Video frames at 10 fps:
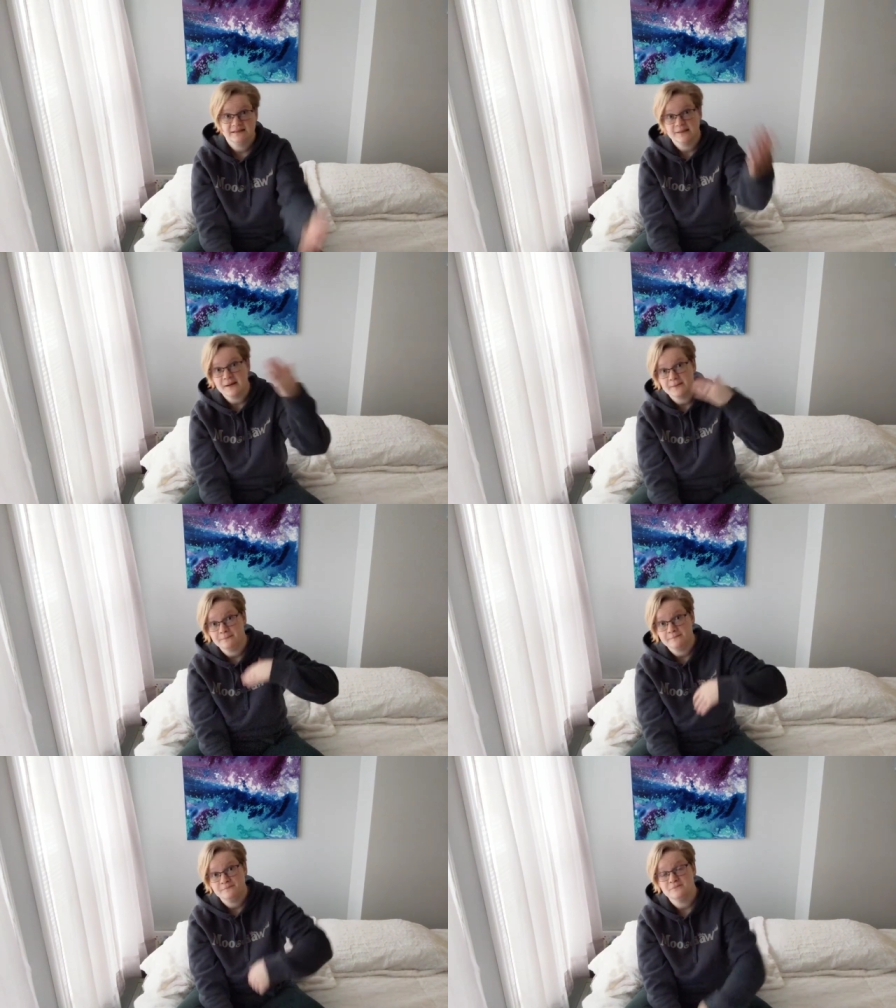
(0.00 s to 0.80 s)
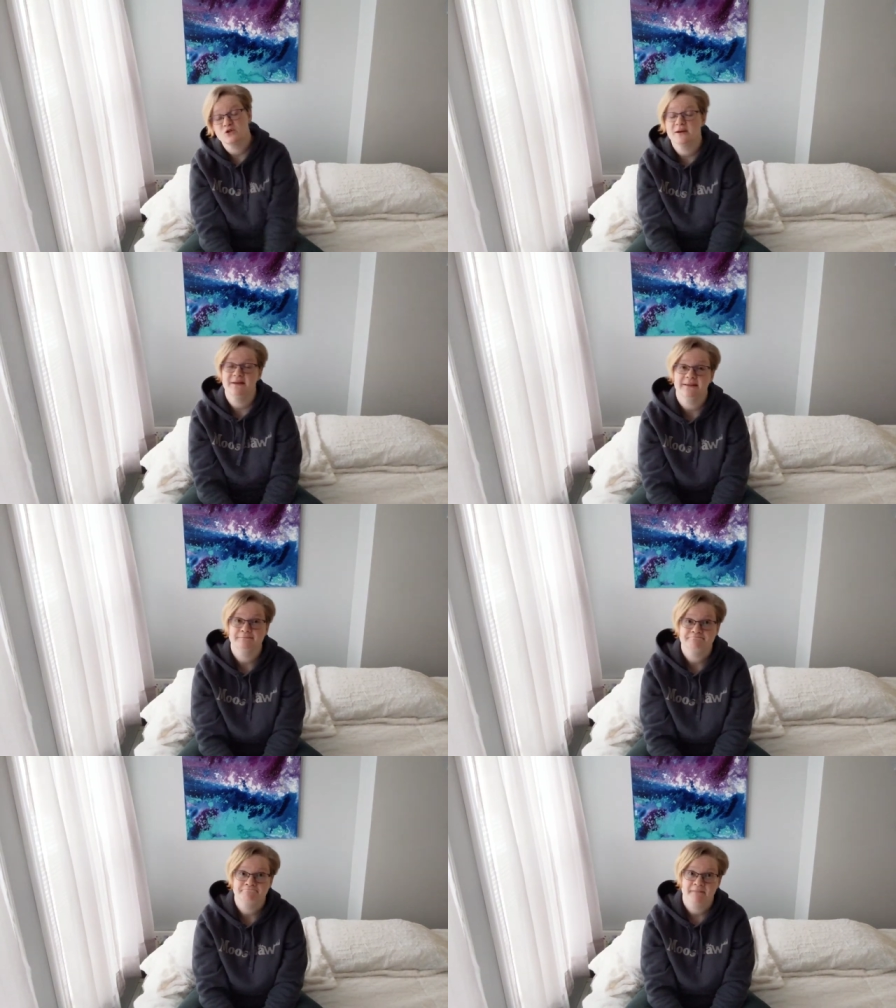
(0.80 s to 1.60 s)
Come on, join me.
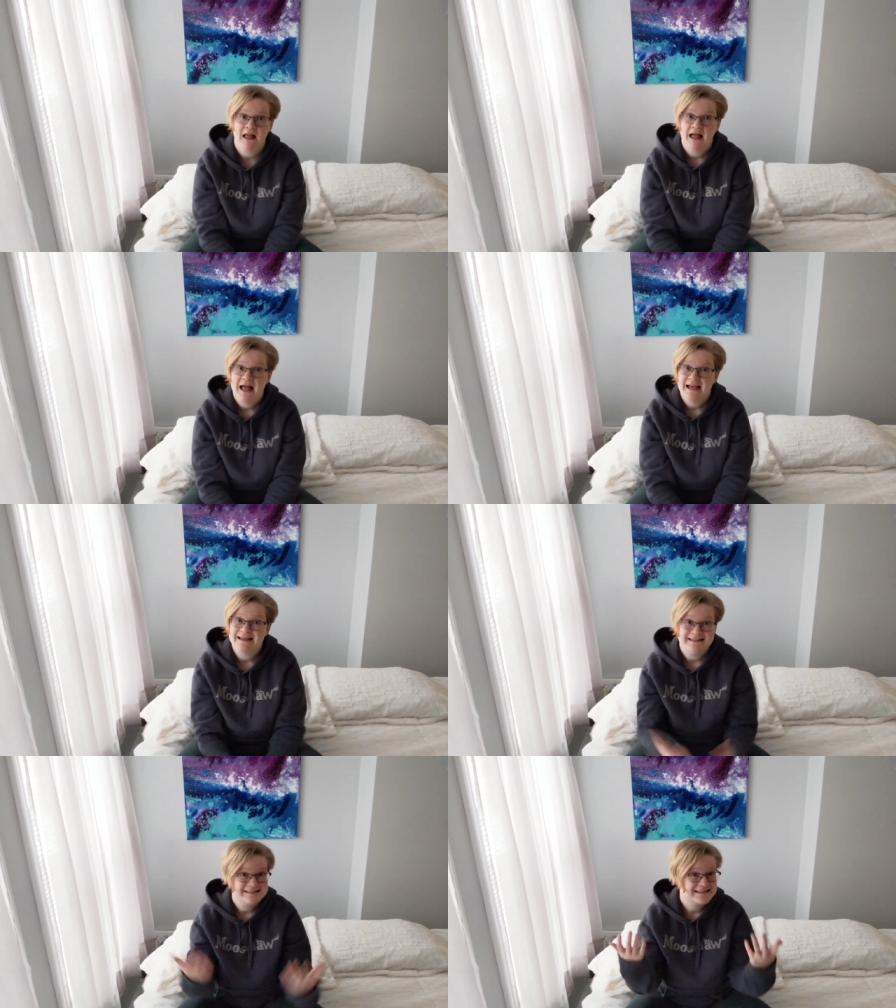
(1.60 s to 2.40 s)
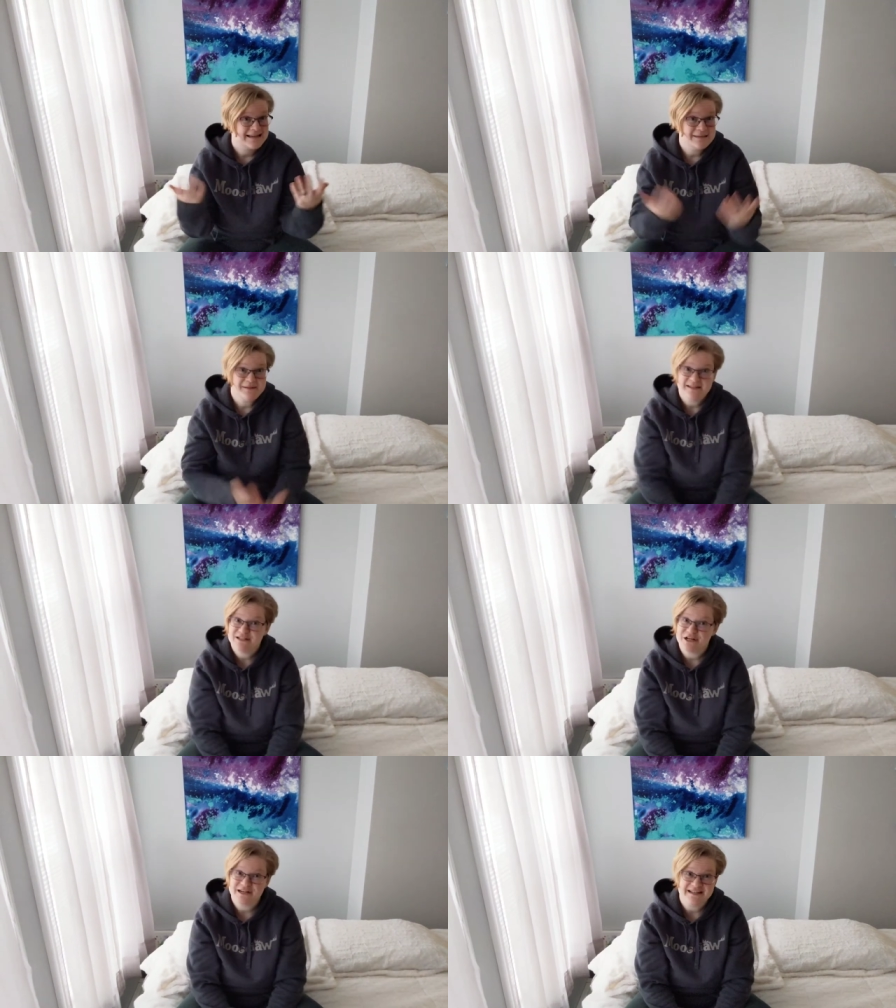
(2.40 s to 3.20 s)
It's gonna be a
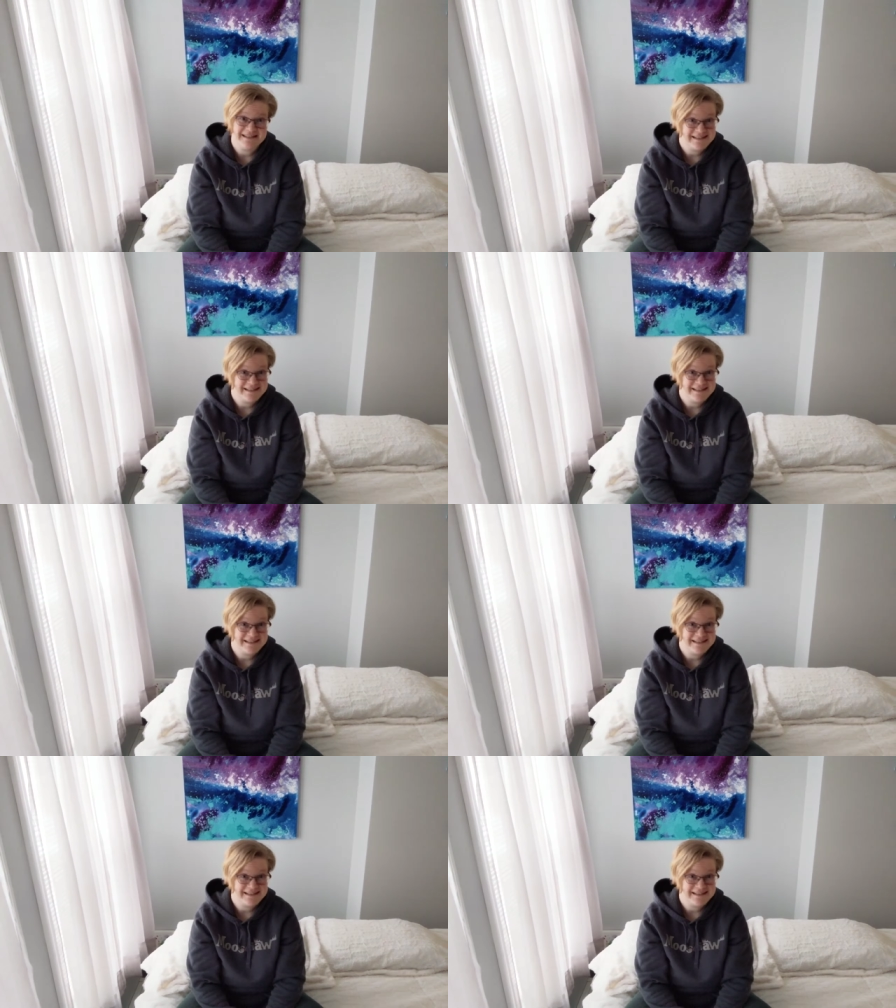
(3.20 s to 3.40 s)
journey.